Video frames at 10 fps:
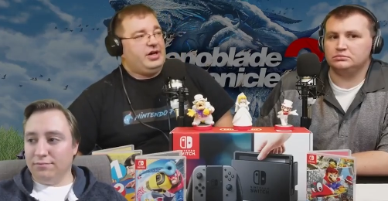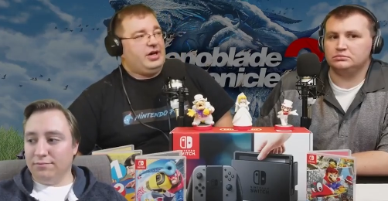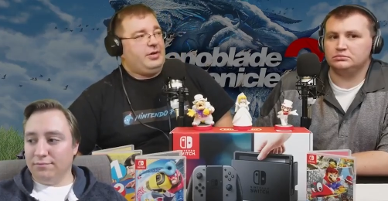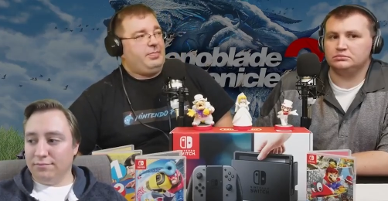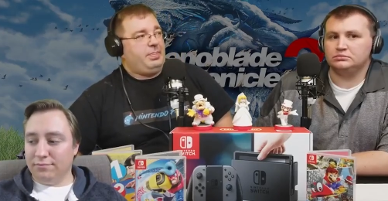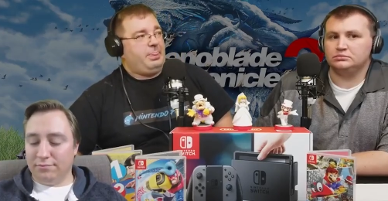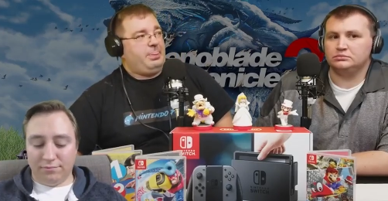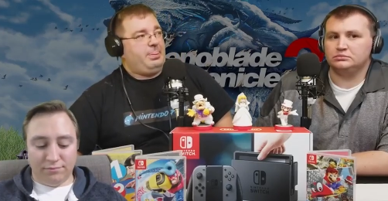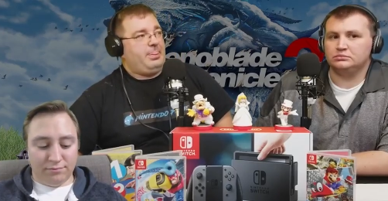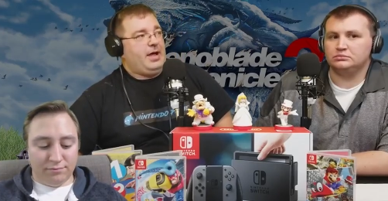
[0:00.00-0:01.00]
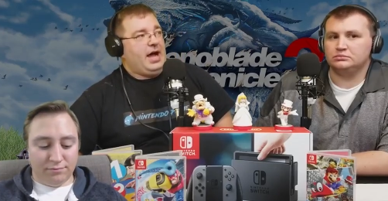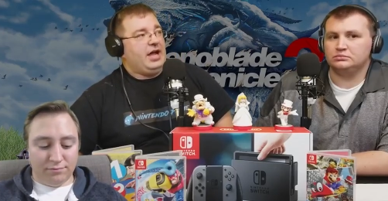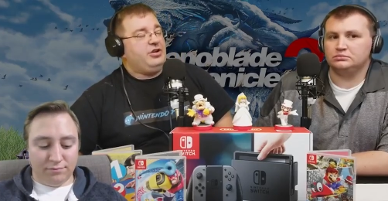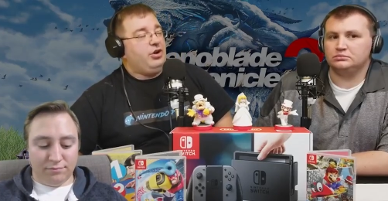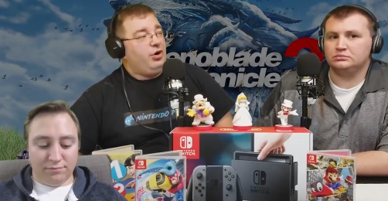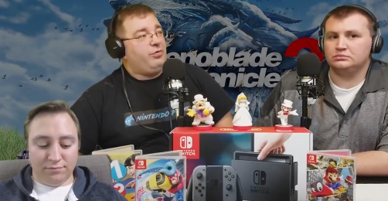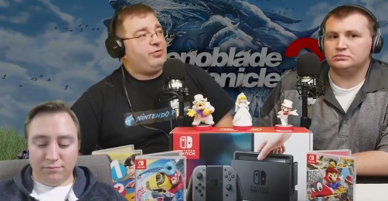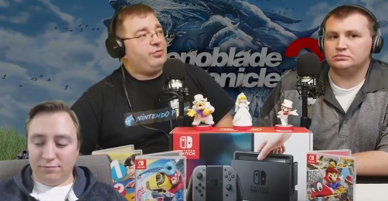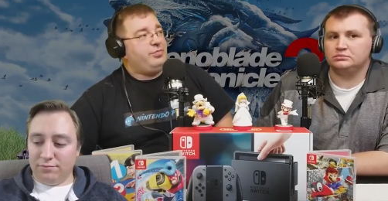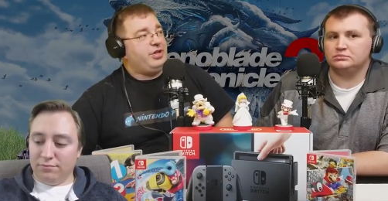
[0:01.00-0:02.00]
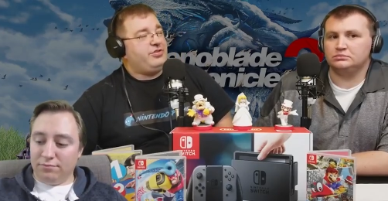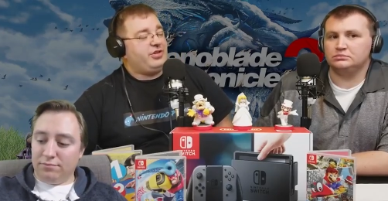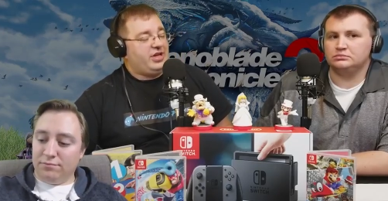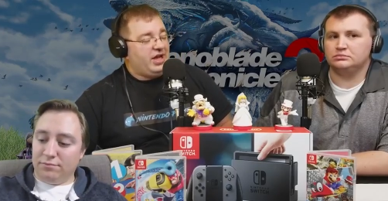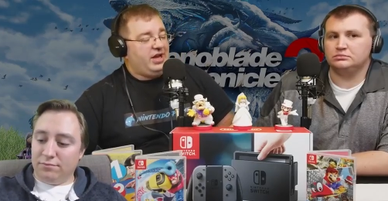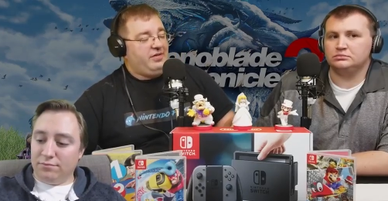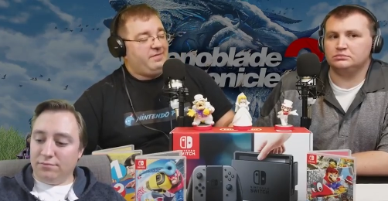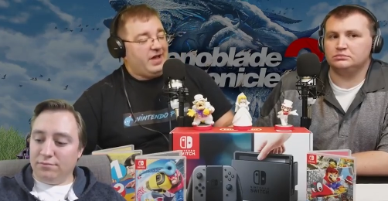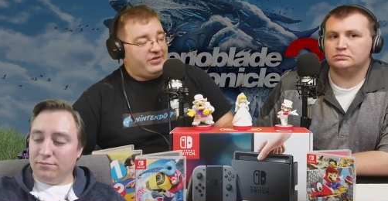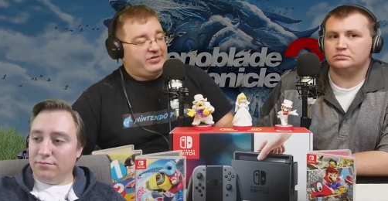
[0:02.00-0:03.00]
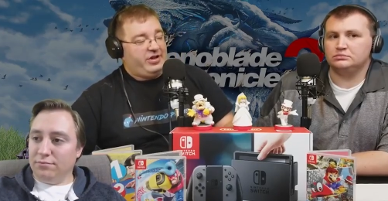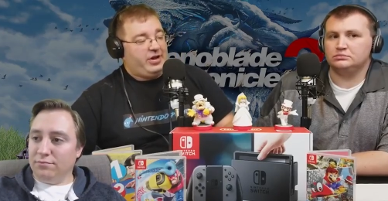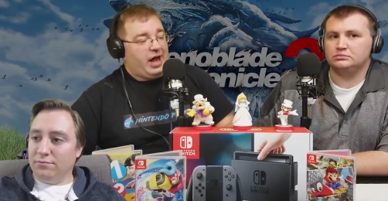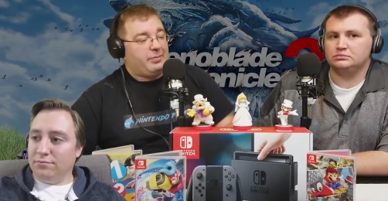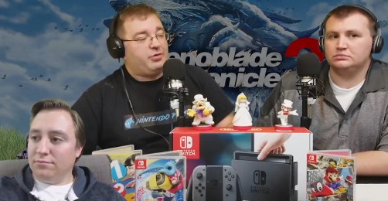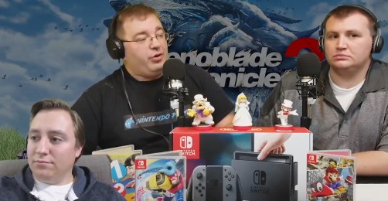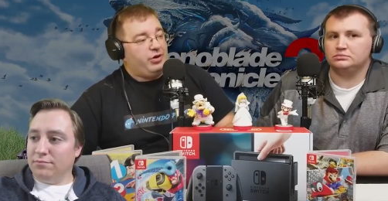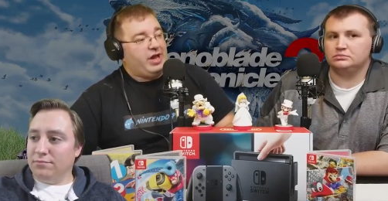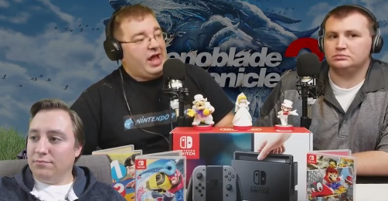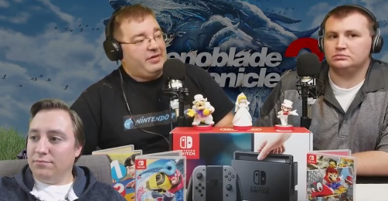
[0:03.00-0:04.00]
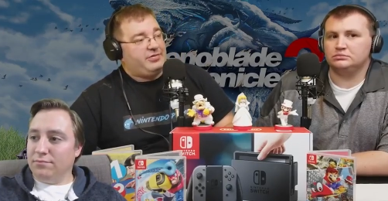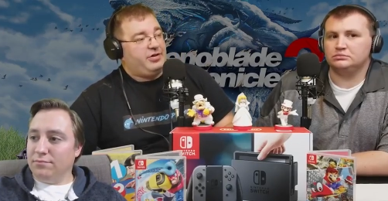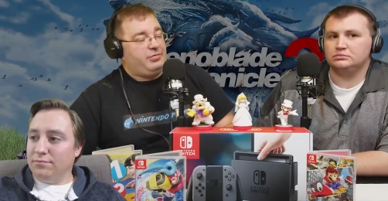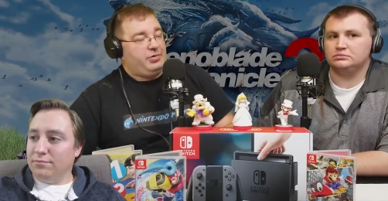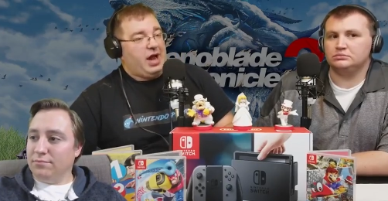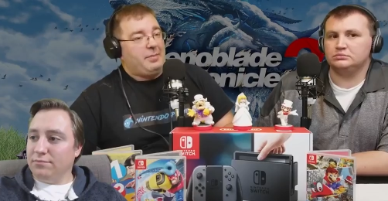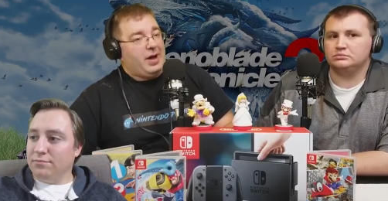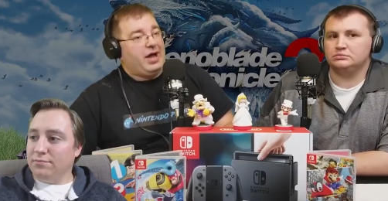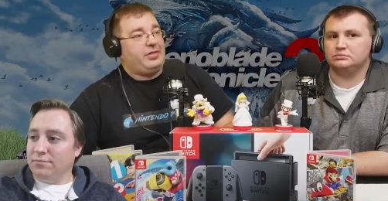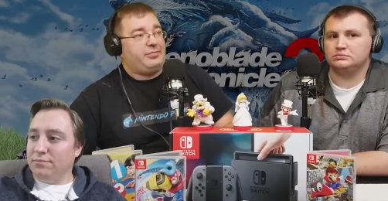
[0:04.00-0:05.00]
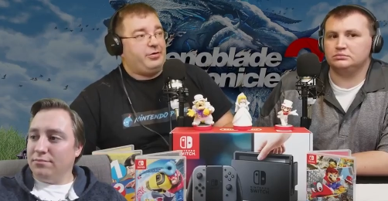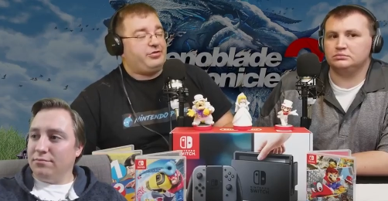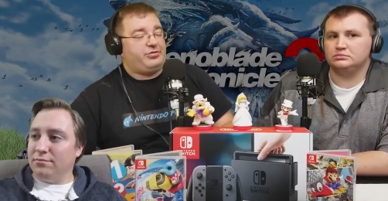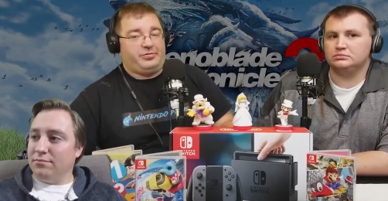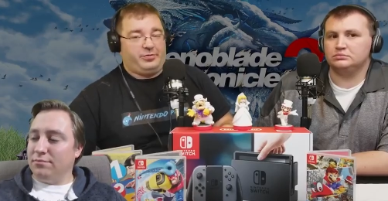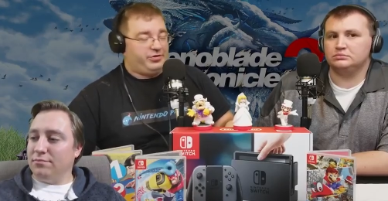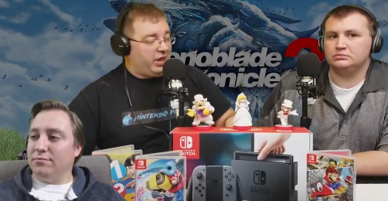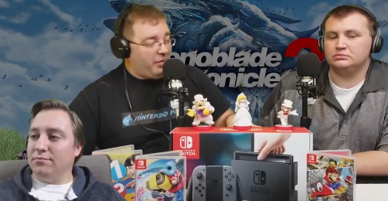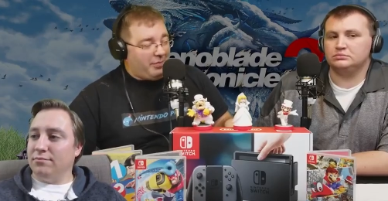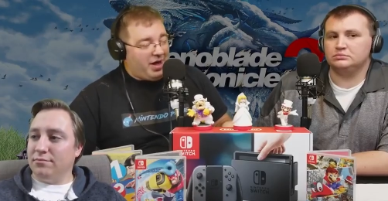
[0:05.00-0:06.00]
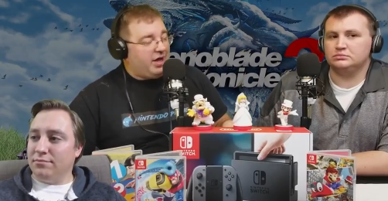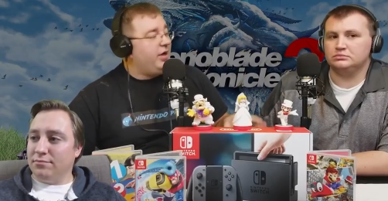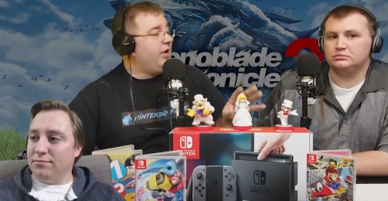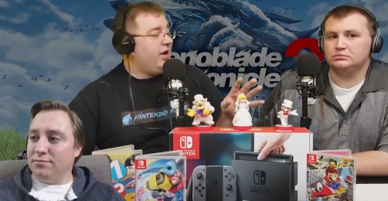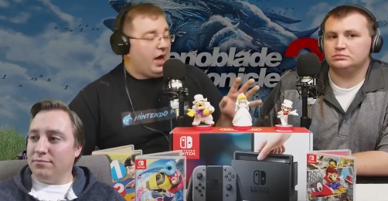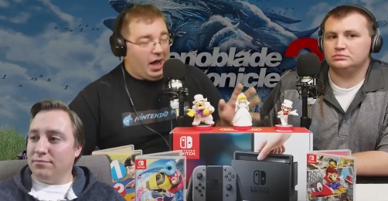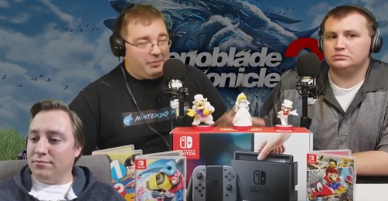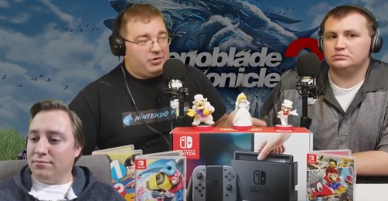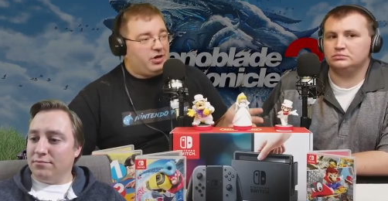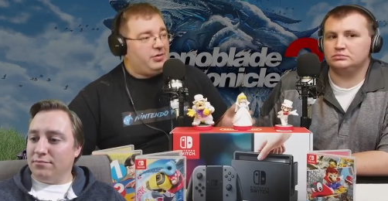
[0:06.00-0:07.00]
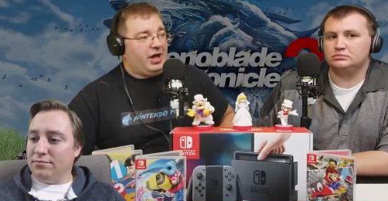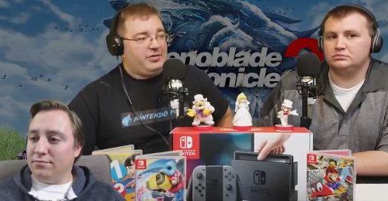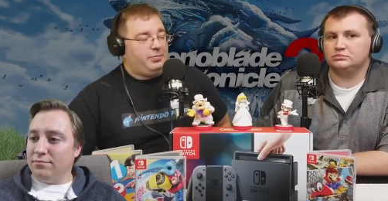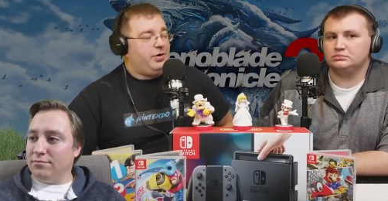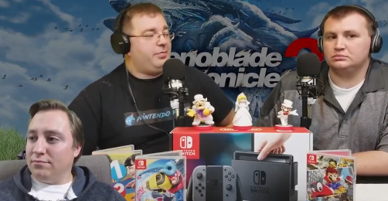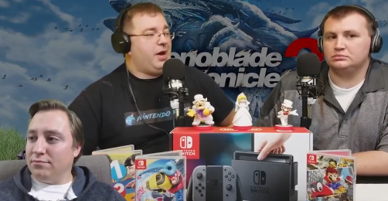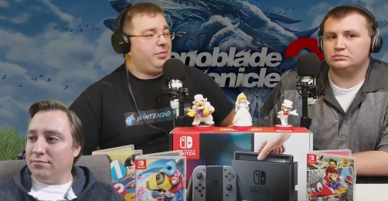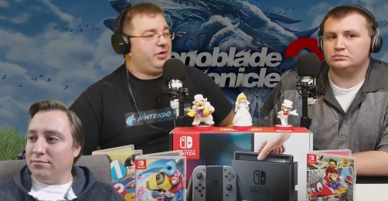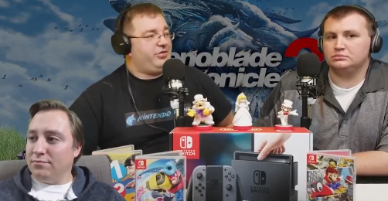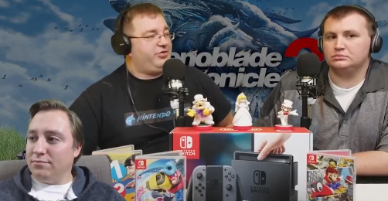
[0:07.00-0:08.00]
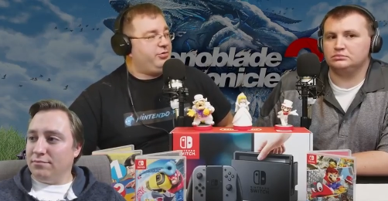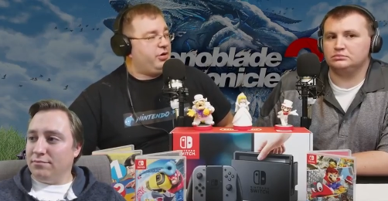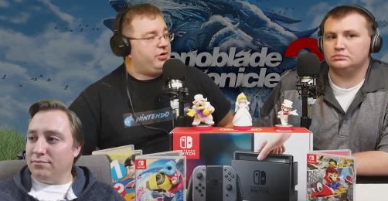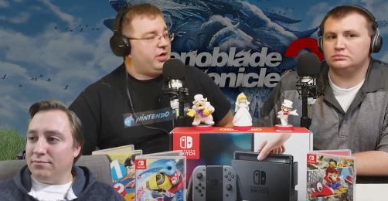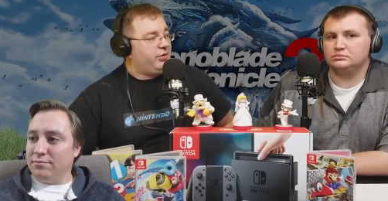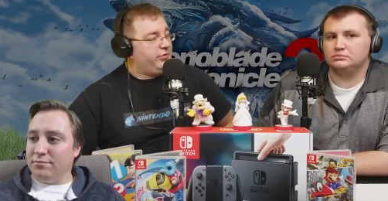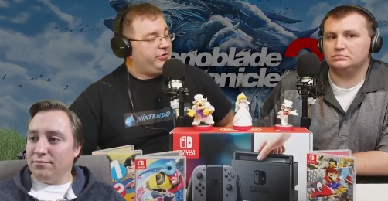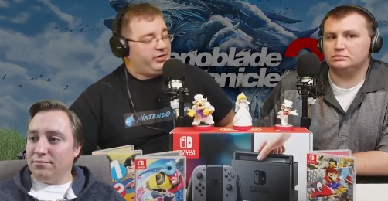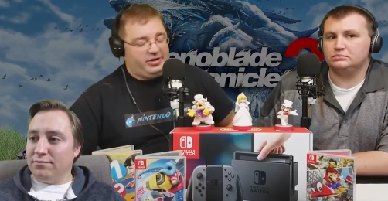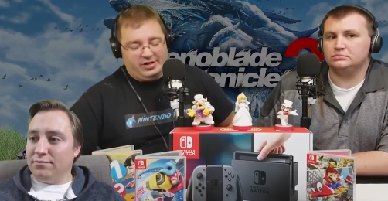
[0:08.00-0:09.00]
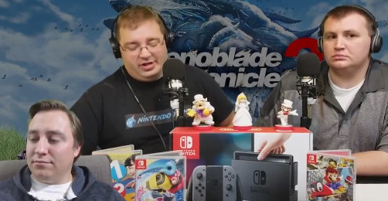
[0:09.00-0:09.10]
Speaker 1: I know for me to get invested, I'm going to have to, when I buy the first game I buy, I'm going to have to put probably at least 200 hours in.